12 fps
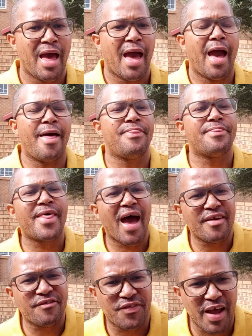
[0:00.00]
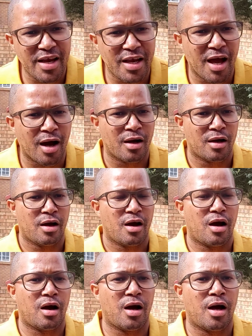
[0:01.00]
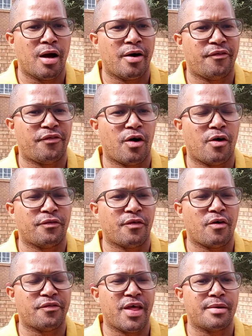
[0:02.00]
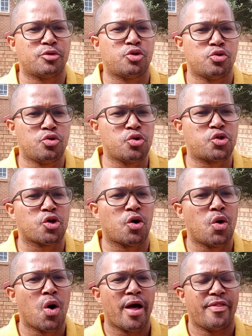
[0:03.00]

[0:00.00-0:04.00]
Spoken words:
And then failure of them to do so,